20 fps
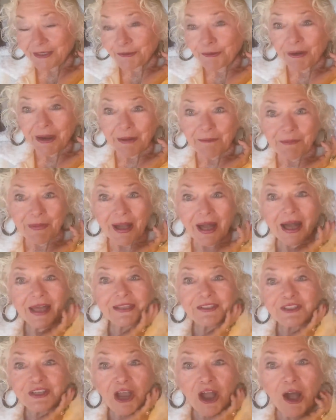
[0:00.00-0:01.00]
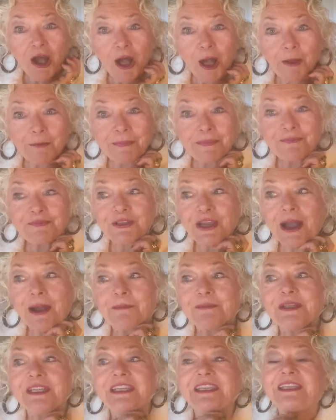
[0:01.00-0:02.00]
grandpa, Tom
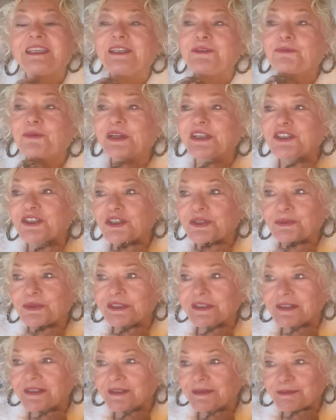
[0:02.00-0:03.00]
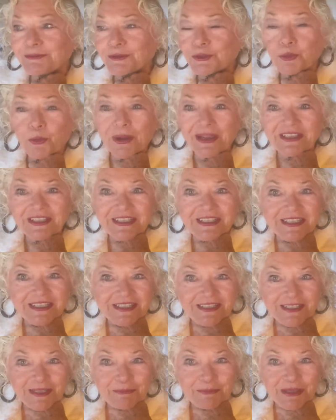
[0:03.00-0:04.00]
Need, when she was 20,
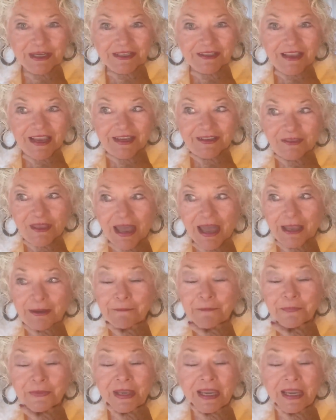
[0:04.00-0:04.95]
something like that.